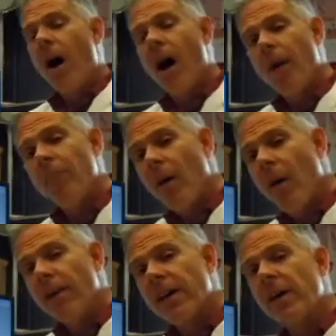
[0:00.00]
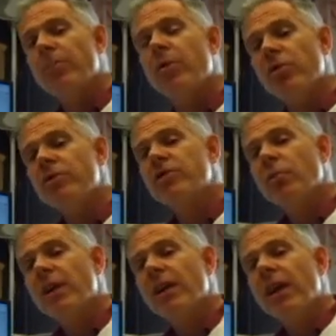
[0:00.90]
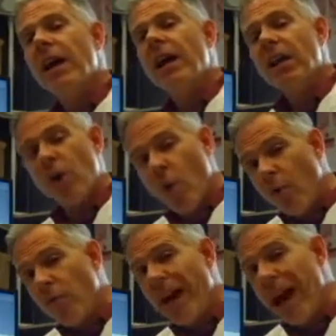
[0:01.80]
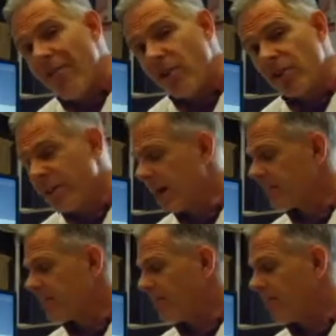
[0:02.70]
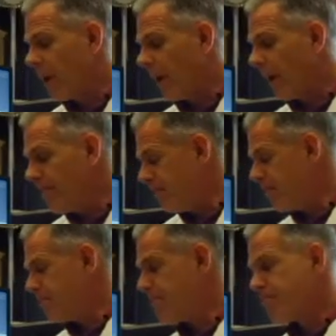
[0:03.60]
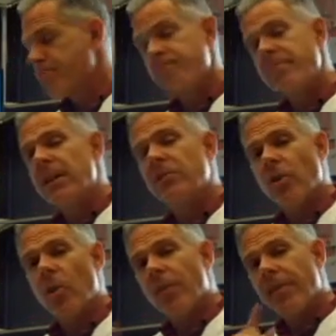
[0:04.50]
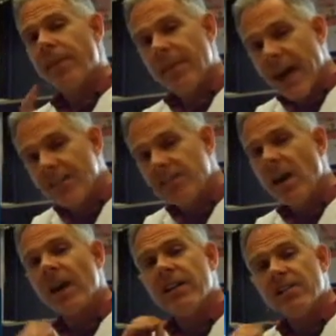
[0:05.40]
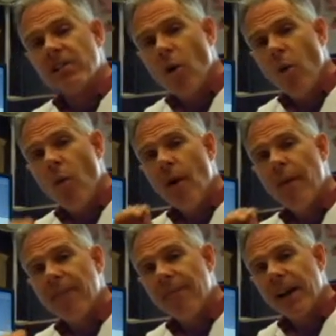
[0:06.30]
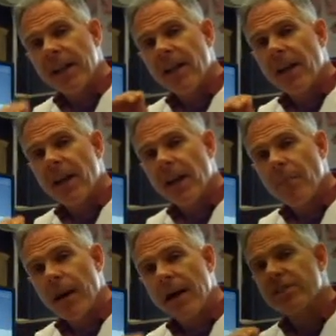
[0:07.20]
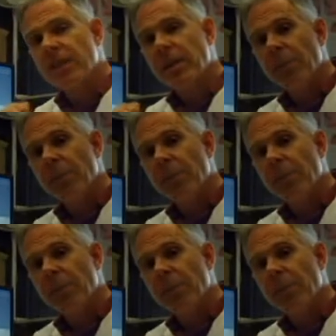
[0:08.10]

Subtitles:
on the computer so we can know if we have a good test. All right? So that's a slow vital capacity